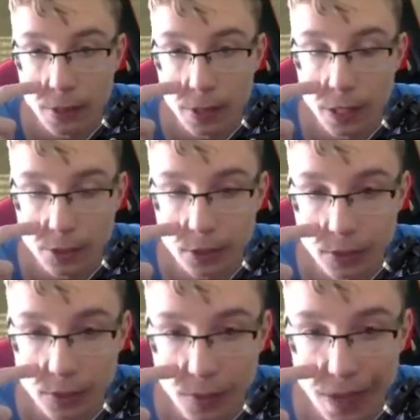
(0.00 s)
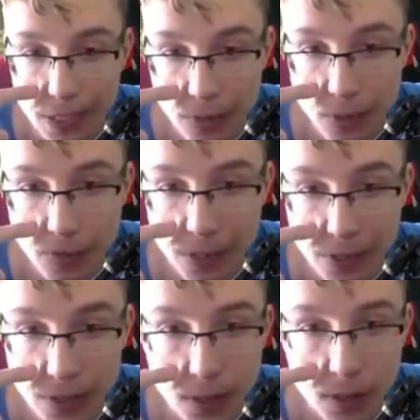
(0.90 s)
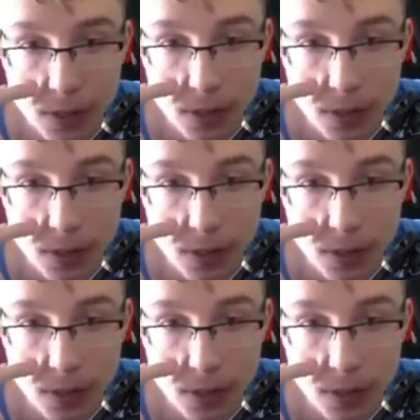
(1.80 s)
Opponent actually goes for Max Vermin here.